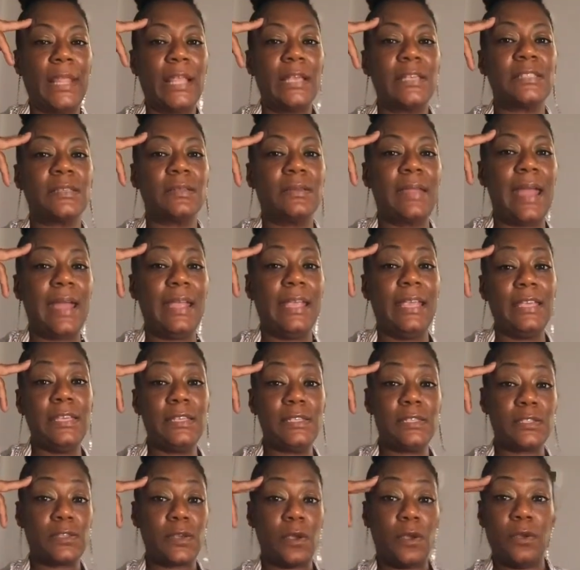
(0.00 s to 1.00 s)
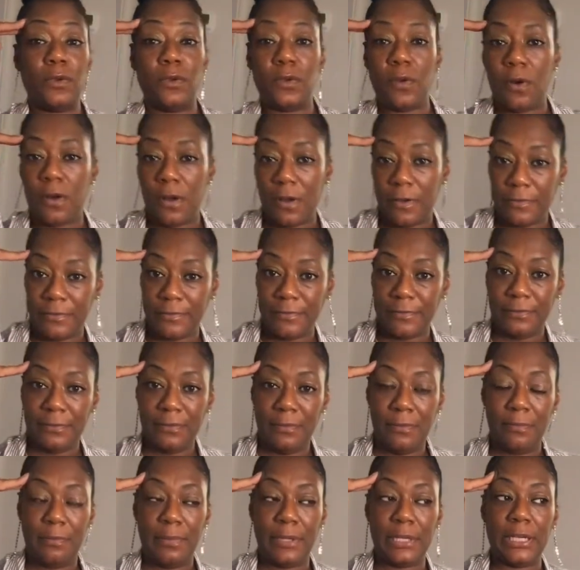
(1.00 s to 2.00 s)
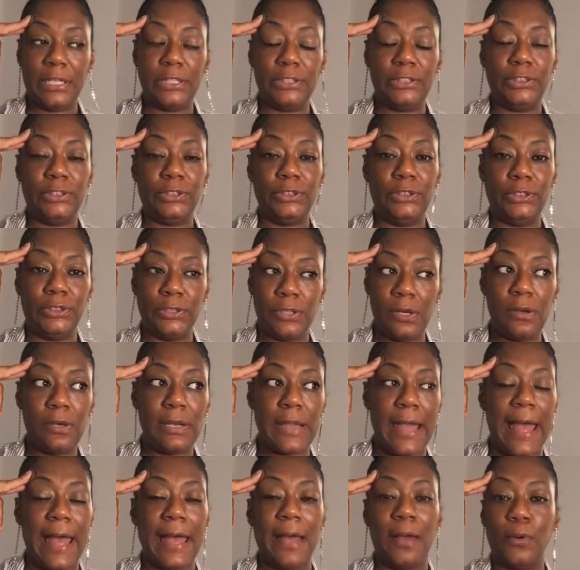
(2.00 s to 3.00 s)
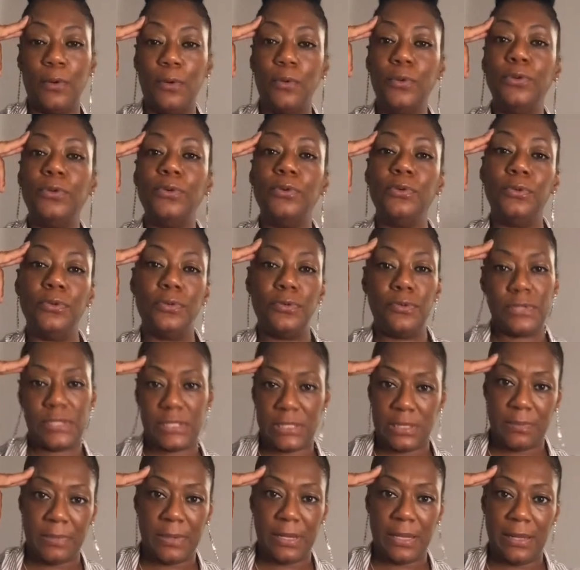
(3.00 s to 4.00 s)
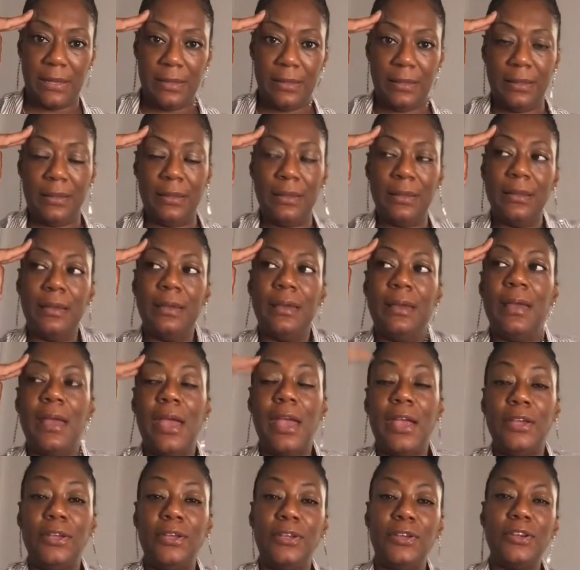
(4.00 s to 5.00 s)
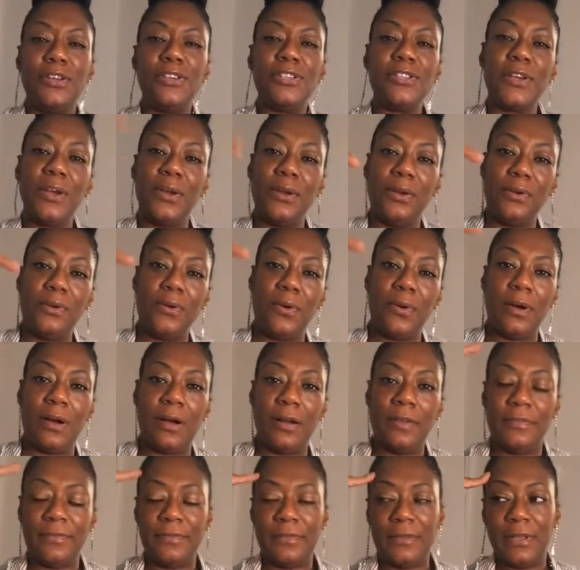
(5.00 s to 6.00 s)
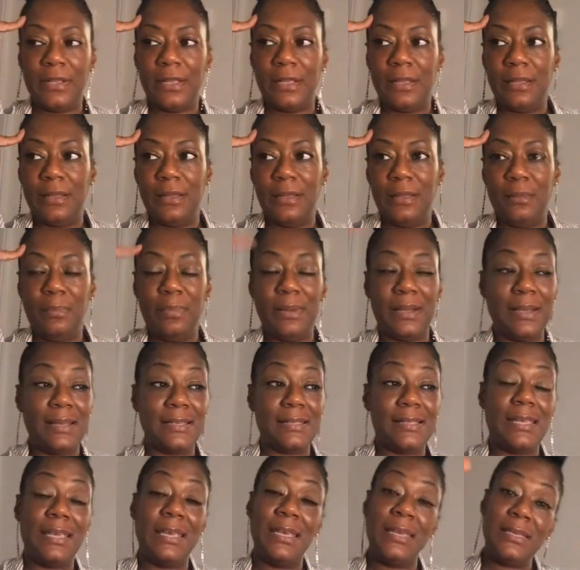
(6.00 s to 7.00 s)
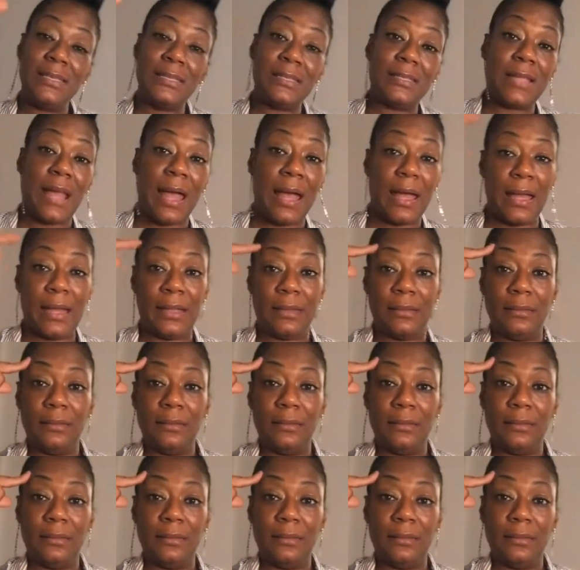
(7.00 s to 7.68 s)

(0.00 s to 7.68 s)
So now he's turned off because you're not who you used to be. You're turned off because he's not